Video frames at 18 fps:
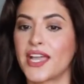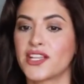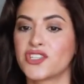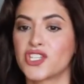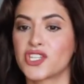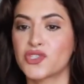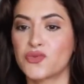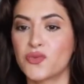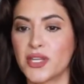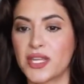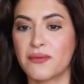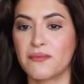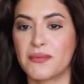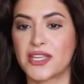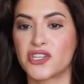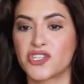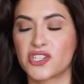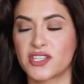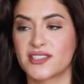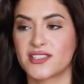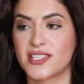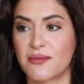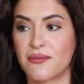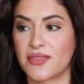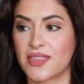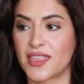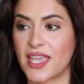I just want to mention
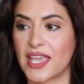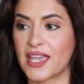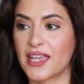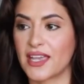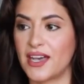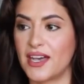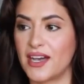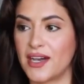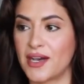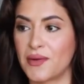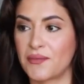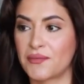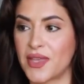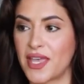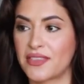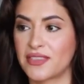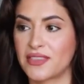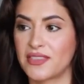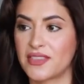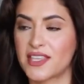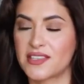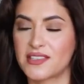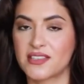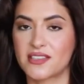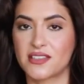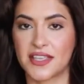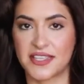something, and
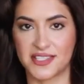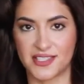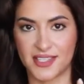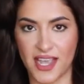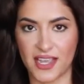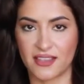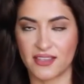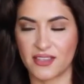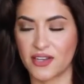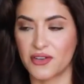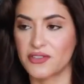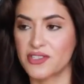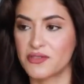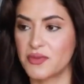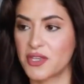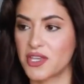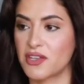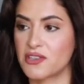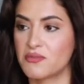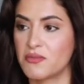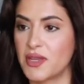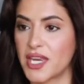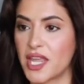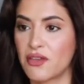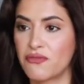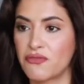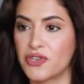this is a side note, because
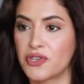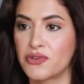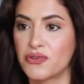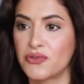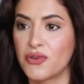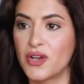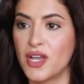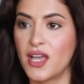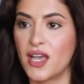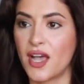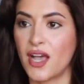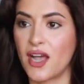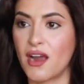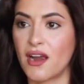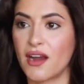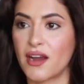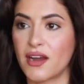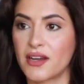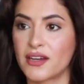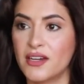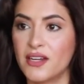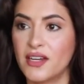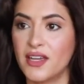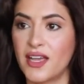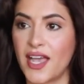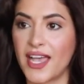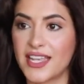many of you are
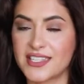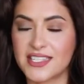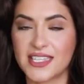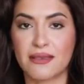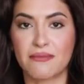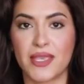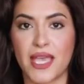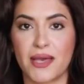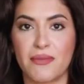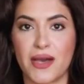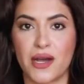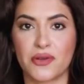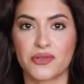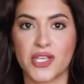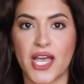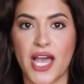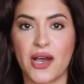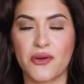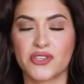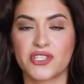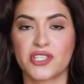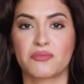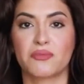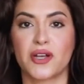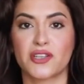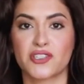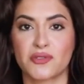asking me about how is
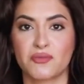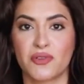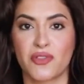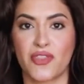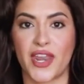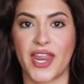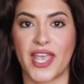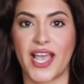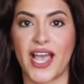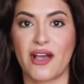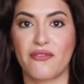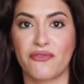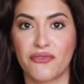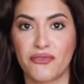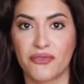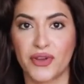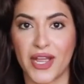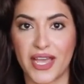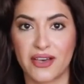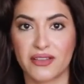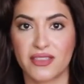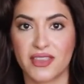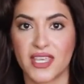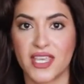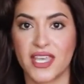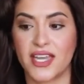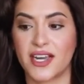it possible that I have
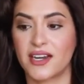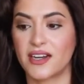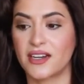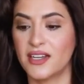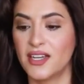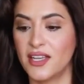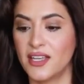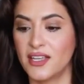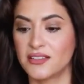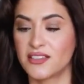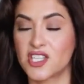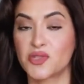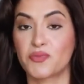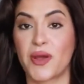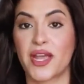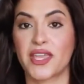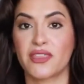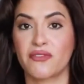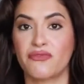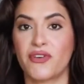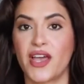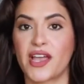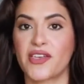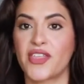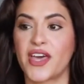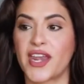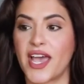healthy hair despite the
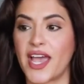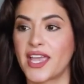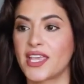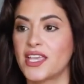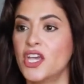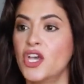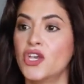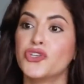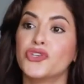fact that I